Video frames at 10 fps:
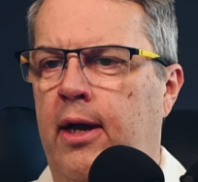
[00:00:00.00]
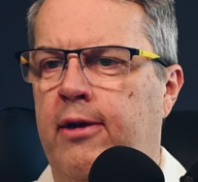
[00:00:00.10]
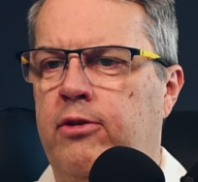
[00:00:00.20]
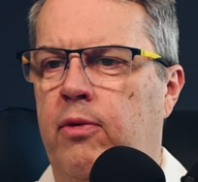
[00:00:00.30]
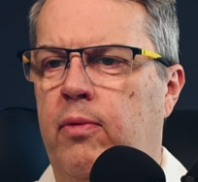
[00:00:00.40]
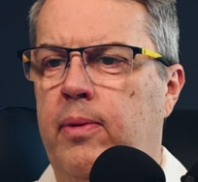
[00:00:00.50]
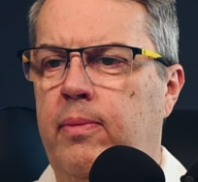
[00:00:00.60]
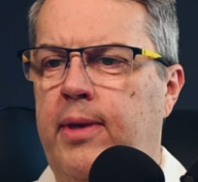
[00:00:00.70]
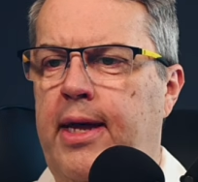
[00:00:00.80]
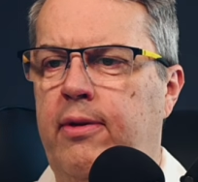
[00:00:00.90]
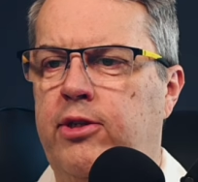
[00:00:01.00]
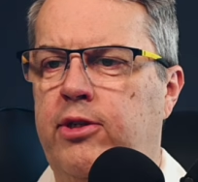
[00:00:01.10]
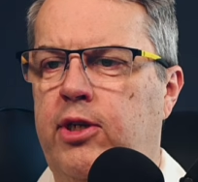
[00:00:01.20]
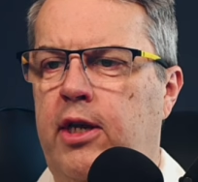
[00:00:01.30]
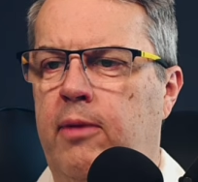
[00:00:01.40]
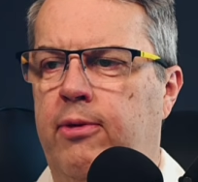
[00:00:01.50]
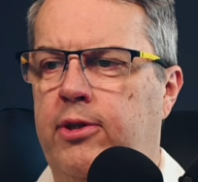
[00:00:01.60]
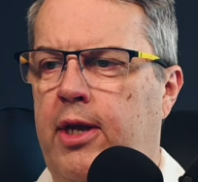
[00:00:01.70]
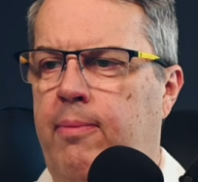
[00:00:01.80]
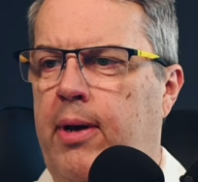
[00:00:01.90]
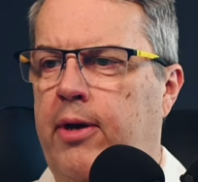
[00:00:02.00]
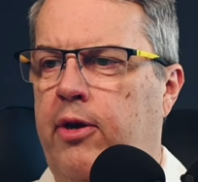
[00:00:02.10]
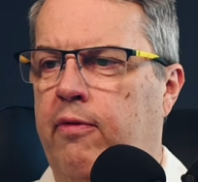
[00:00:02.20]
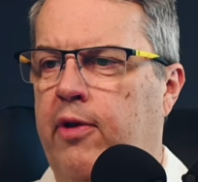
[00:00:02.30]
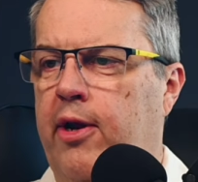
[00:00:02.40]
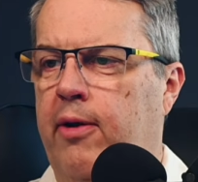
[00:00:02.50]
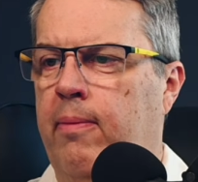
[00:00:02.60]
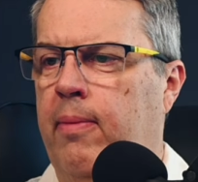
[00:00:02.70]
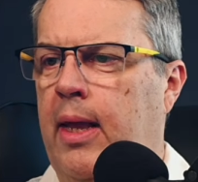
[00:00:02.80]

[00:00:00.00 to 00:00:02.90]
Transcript: So now you can see it puts a button over here.